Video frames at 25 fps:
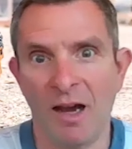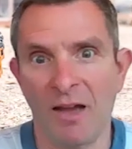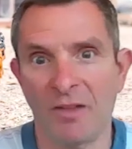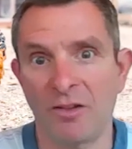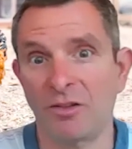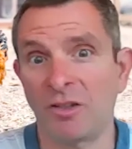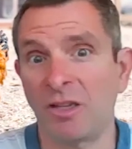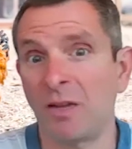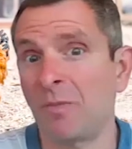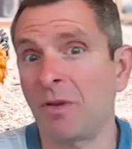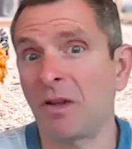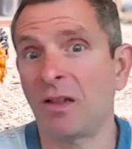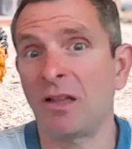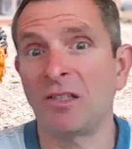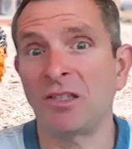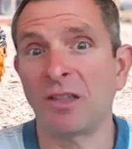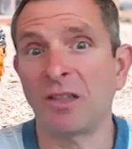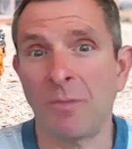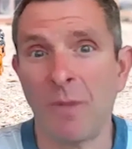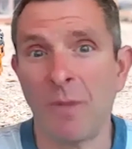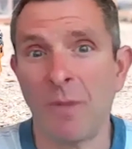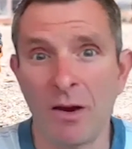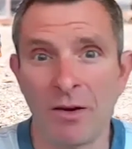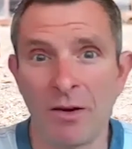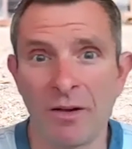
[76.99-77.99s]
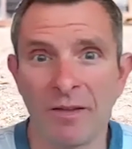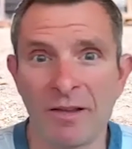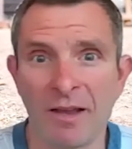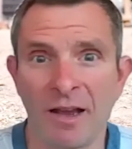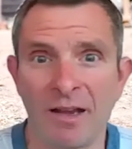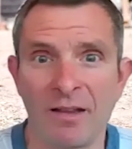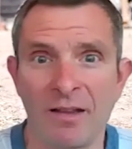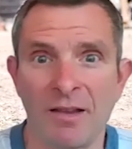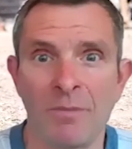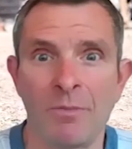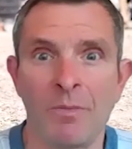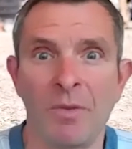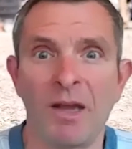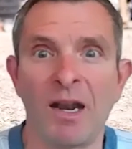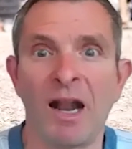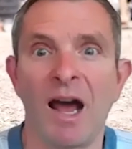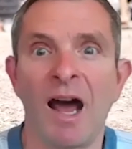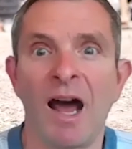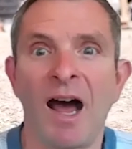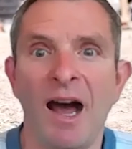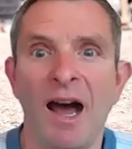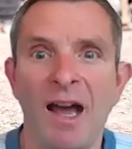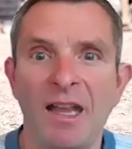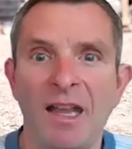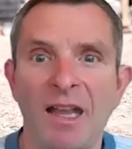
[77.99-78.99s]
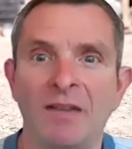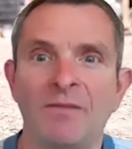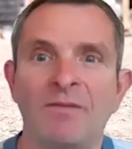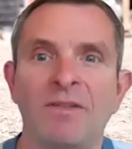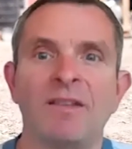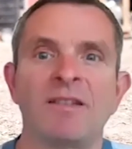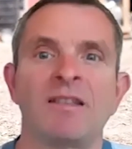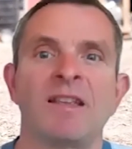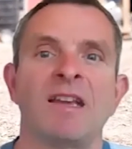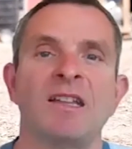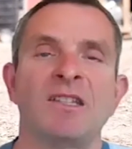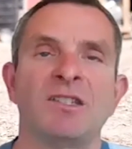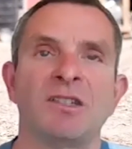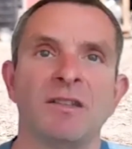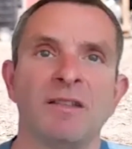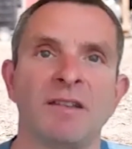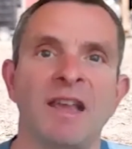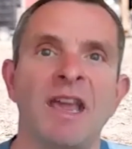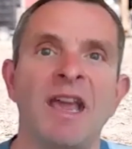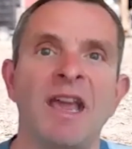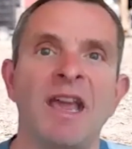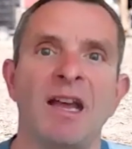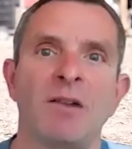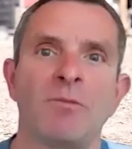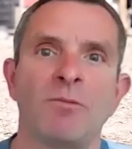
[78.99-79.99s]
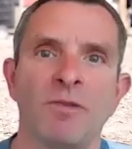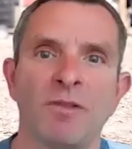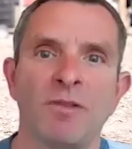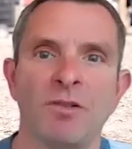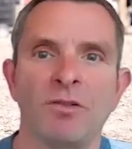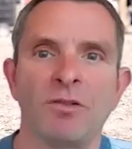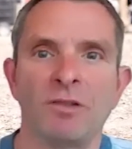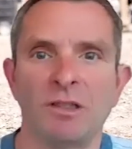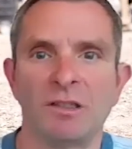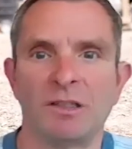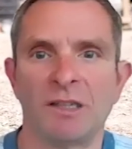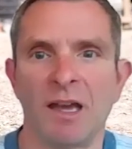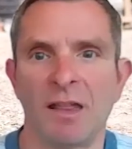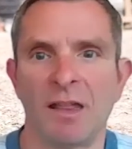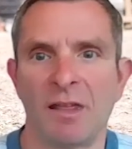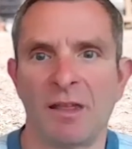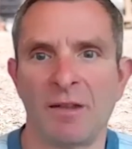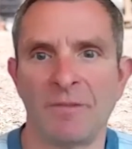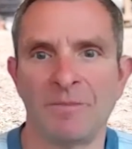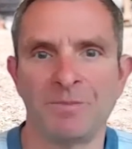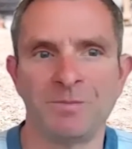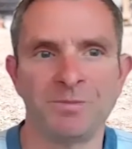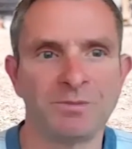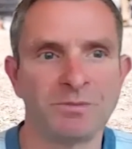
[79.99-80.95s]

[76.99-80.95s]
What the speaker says: They're typically just parasites, but high infestations can result in death.